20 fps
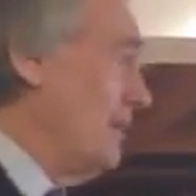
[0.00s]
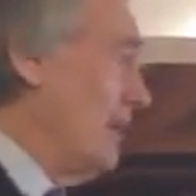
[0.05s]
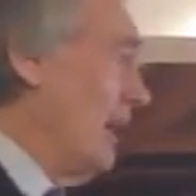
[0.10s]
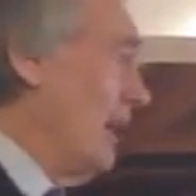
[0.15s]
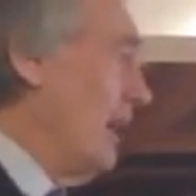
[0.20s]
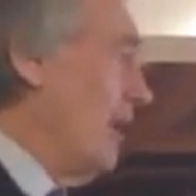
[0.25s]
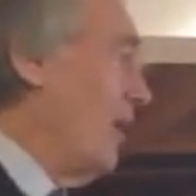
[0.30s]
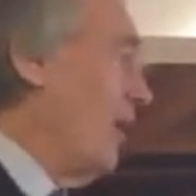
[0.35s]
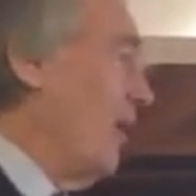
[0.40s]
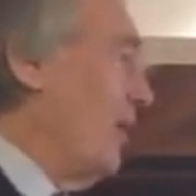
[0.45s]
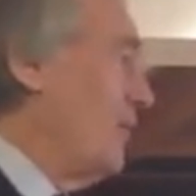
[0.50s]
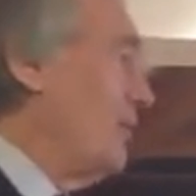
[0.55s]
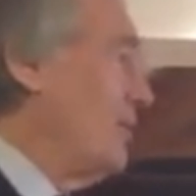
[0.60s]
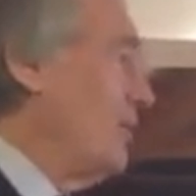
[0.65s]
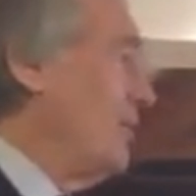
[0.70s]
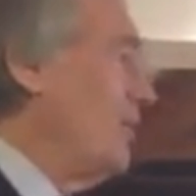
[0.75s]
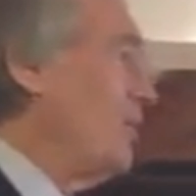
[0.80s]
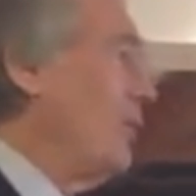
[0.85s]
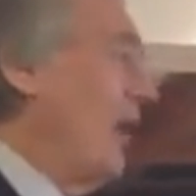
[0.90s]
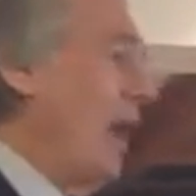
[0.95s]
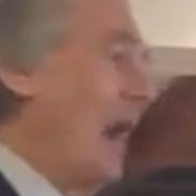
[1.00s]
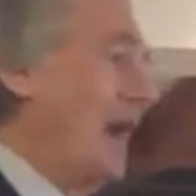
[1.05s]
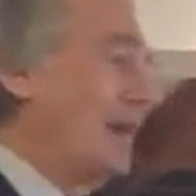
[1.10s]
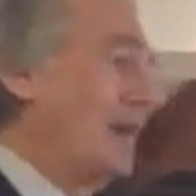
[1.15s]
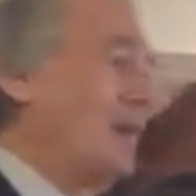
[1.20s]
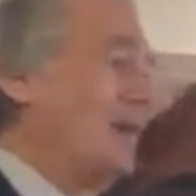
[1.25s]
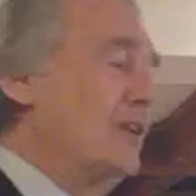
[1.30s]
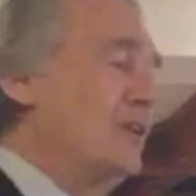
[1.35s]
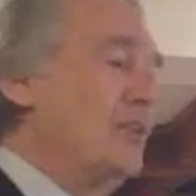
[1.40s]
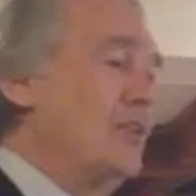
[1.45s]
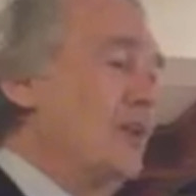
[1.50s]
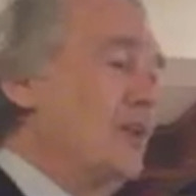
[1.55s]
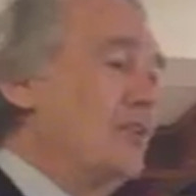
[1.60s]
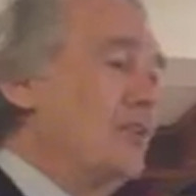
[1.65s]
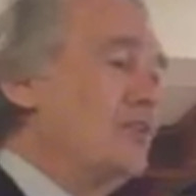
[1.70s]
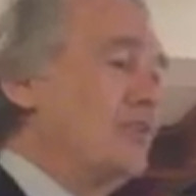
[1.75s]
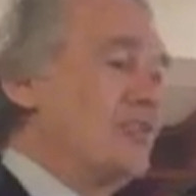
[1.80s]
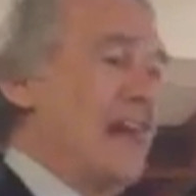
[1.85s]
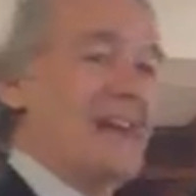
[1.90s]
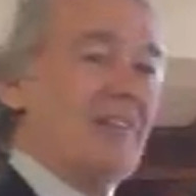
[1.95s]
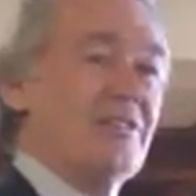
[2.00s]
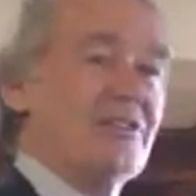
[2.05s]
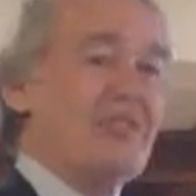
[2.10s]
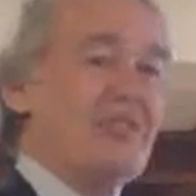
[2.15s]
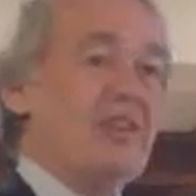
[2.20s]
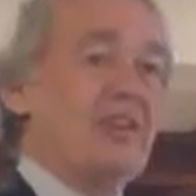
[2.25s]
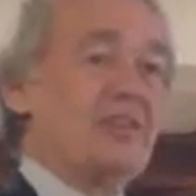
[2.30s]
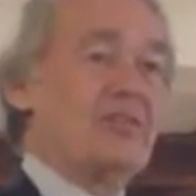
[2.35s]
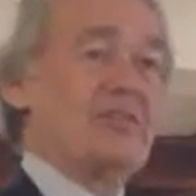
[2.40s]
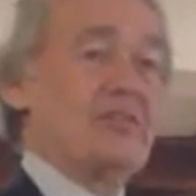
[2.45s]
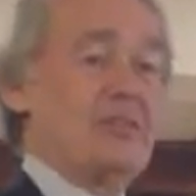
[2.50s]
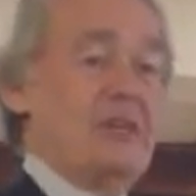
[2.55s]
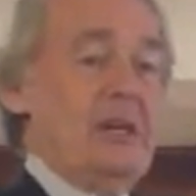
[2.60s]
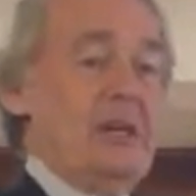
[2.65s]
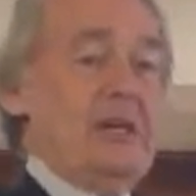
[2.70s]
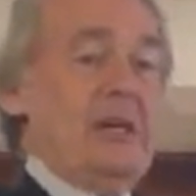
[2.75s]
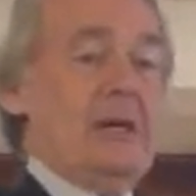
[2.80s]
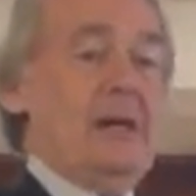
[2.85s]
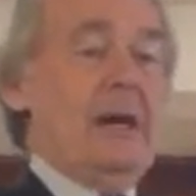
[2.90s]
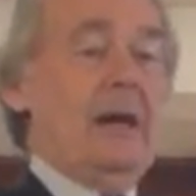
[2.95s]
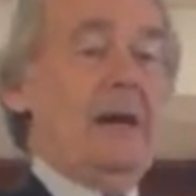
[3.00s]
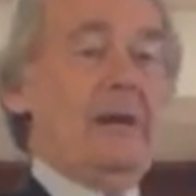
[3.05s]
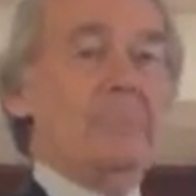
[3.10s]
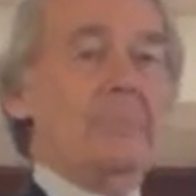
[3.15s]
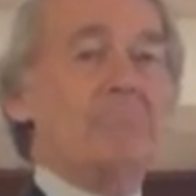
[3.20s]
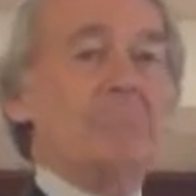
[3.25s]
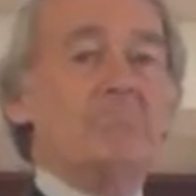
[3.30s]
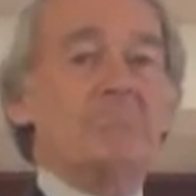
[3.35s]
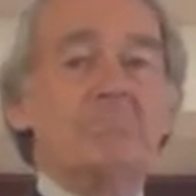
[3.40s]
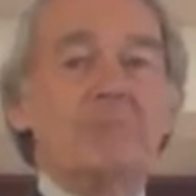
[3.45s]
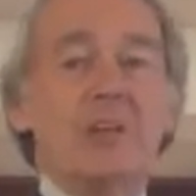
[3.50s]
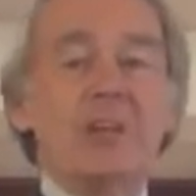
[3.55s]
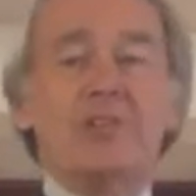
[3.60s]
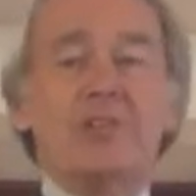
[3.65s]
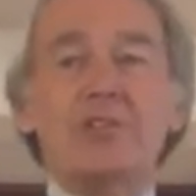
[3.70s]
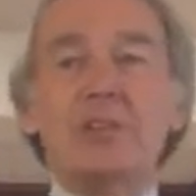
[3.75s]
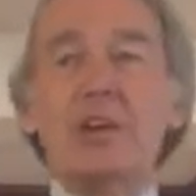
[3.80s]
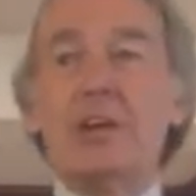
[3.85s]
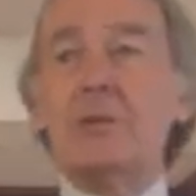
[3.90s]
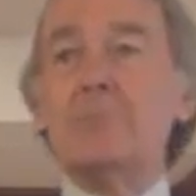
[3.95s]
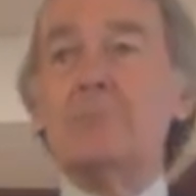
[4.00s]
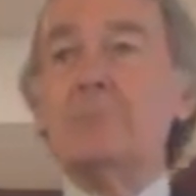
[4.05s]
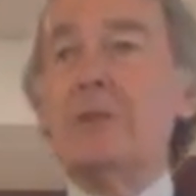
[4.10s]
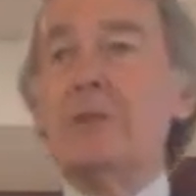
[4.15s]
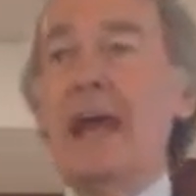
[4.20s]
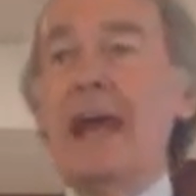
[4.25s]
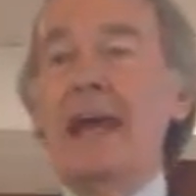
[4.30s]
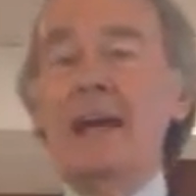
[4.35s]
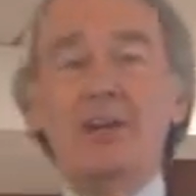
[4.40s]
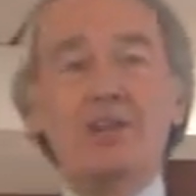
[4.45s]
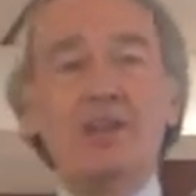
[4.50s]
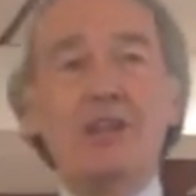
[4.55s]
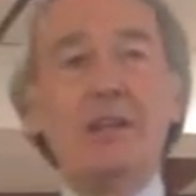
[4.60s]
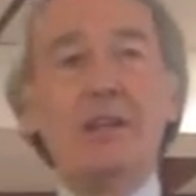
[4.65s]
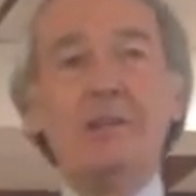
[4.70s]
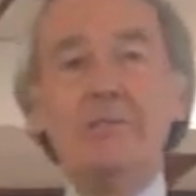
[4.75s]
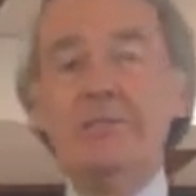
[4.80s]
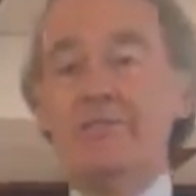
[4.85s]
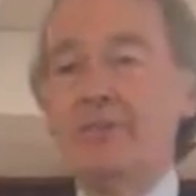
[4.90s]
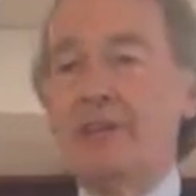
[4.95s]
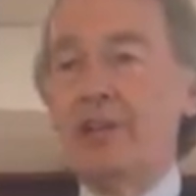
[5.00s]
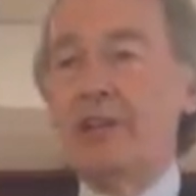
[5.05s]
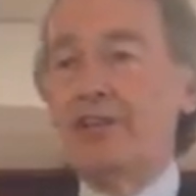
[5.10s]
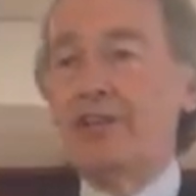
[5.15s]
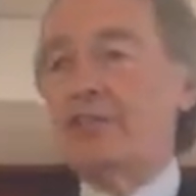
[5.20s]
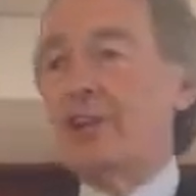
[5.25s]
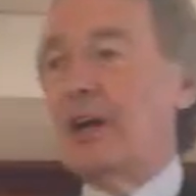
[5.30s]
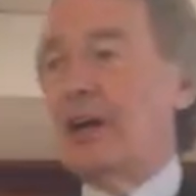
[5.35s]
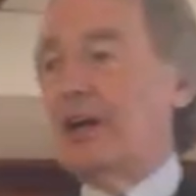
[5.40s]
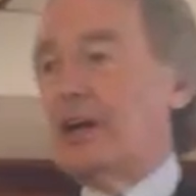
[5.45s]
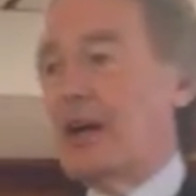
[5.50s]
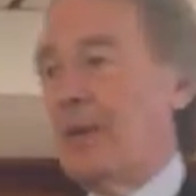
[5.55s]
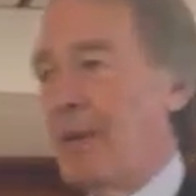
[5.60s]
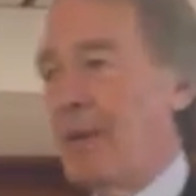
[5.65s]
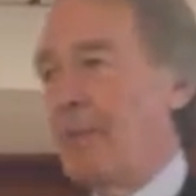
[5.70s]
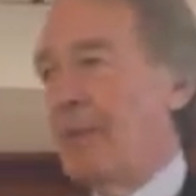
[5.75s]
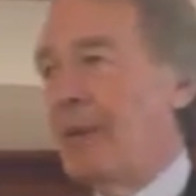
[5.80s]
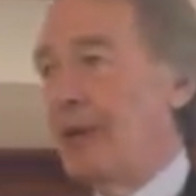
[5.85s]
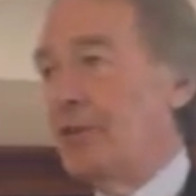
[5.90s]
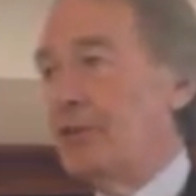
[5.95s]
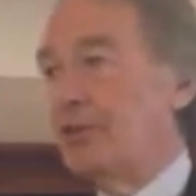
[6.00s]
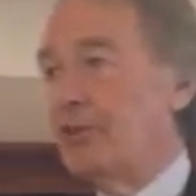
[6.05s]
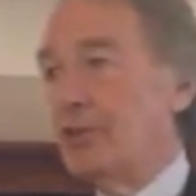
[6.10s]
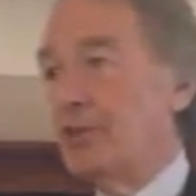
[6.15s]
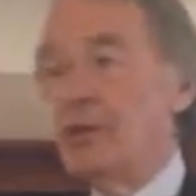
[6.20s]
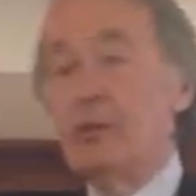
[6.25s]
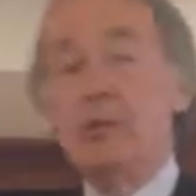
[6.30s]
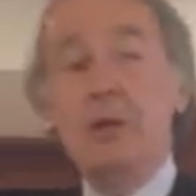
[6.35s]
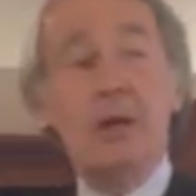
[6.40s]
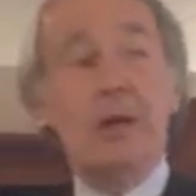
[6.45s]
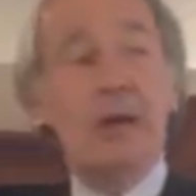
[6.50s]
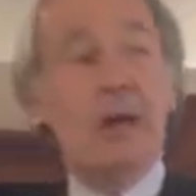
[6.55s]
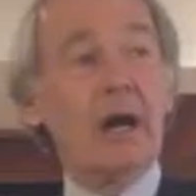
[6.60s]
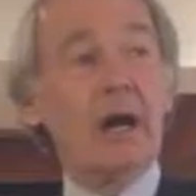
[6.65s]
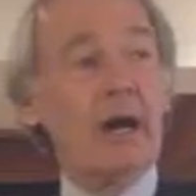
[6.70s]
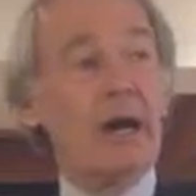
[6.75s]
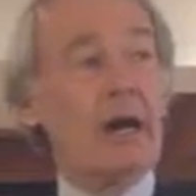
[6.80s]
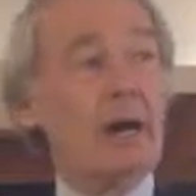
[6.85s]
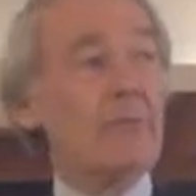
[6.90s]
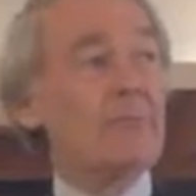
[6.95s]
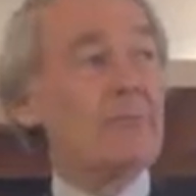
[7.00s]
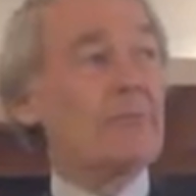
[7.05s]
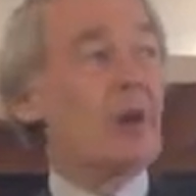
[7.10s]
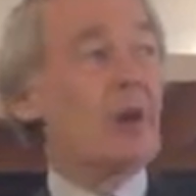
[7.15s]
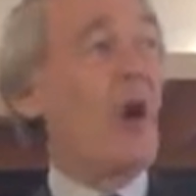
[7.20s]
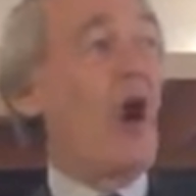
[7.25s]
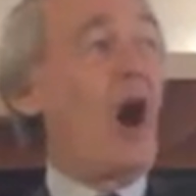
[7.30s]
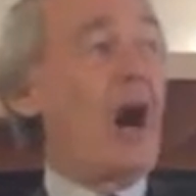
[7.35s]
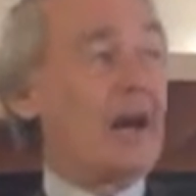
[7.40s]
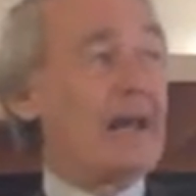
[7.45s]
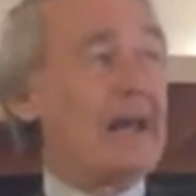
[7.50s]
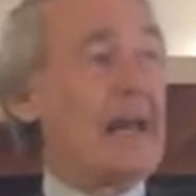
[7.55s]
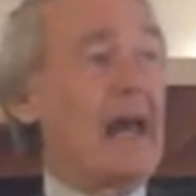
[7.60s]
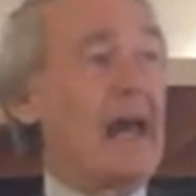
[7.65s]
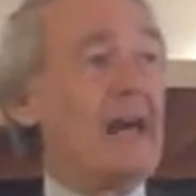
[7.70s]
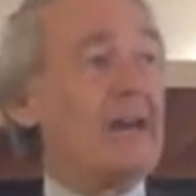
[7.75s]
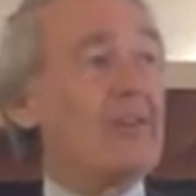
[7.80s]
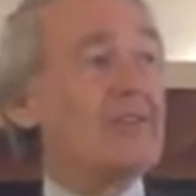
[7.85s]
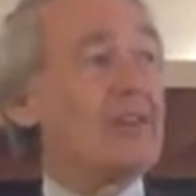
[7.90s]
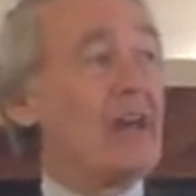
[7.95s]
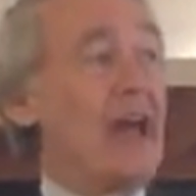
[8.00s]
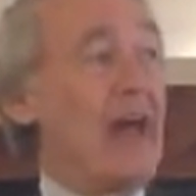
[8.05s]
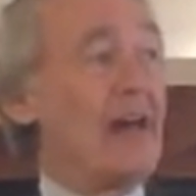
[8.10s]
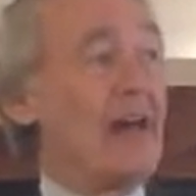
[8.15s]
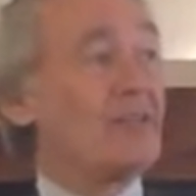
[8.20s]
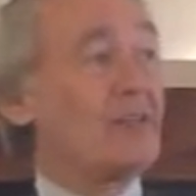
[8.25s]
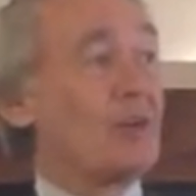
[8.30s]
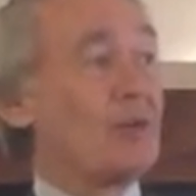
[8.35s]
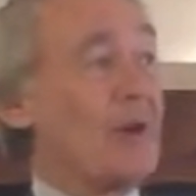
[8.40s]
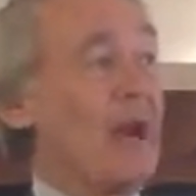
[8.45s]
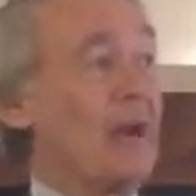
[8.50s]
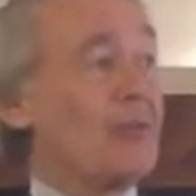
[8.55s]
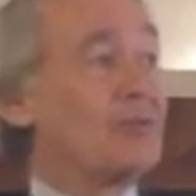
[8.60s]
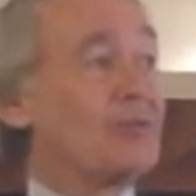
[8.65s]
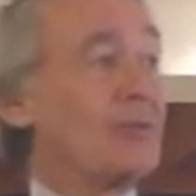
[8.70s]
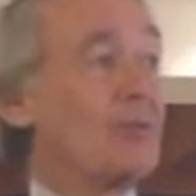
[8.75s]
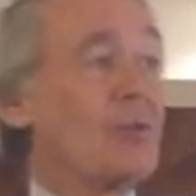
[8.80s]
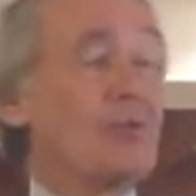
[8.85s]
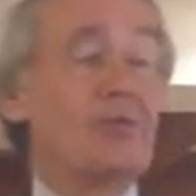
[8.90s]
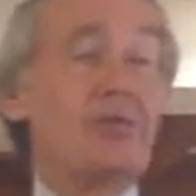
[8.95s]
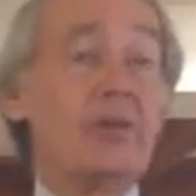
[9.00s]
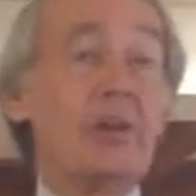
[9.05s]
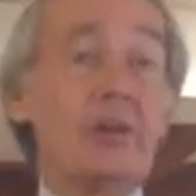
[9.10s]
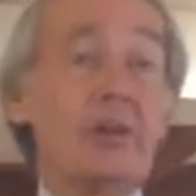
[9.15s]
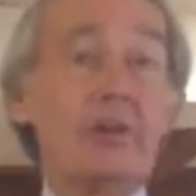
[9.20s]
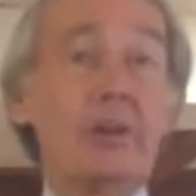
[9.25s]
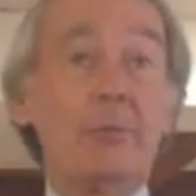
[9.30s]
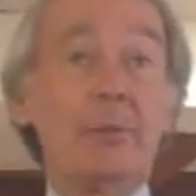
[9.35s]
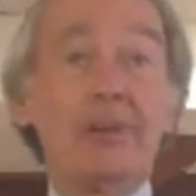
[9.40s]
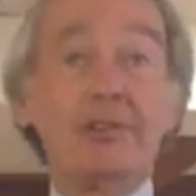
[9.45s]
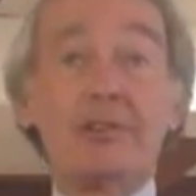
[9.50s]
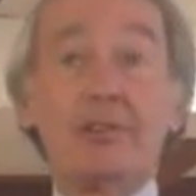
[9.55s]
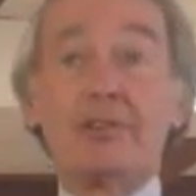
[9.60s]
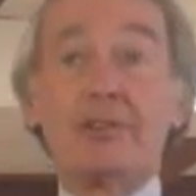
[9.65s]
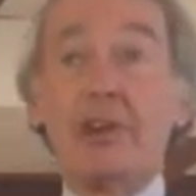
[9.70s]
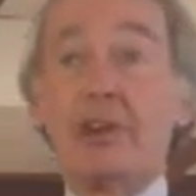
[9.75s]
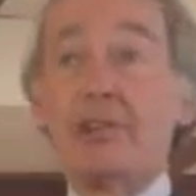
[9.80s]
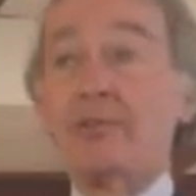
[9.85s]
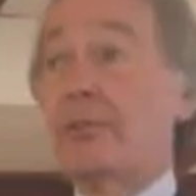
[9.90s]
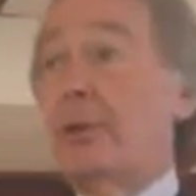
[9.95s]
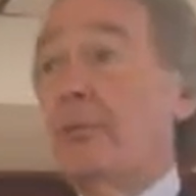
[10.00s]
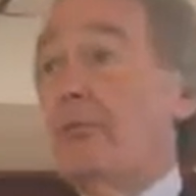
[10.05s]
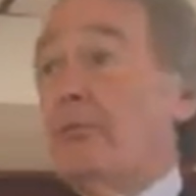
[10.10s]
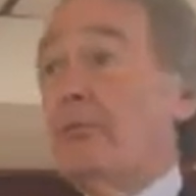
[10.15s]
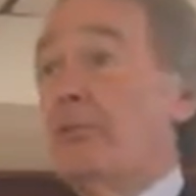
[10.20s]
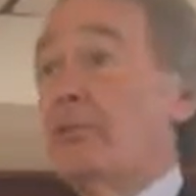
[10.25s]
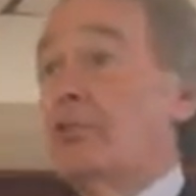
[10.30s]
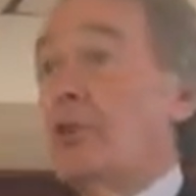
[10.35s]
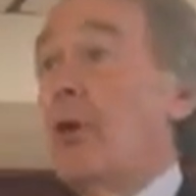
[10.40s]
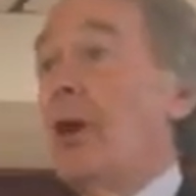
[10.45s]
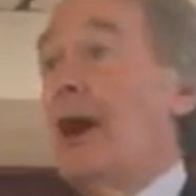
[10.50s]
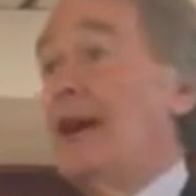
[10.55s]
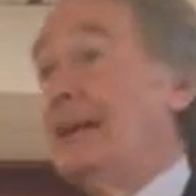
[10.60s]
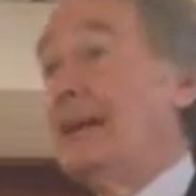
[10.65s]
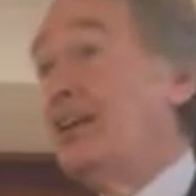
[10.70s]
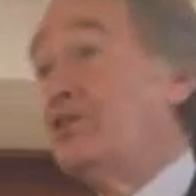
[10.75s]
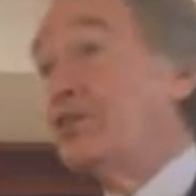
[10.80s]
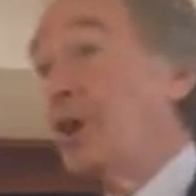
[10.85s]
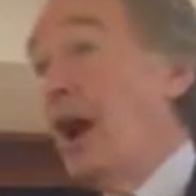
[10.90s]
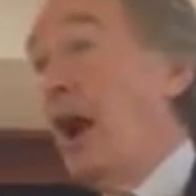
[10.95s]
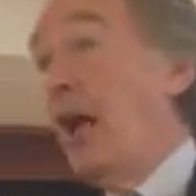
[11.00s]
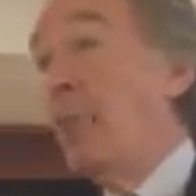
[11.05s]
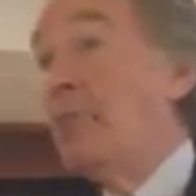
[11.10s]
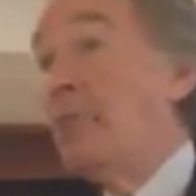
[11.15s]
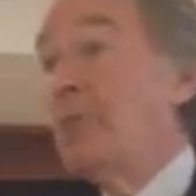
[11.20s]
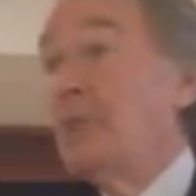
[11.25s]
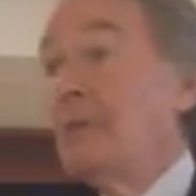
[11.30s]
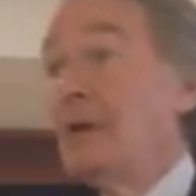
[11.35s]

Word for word: uh, you, I can sense this, uh, this uh, energy, this uh, commitment to, um, to organize at the grassroots to be successful. So I need your help.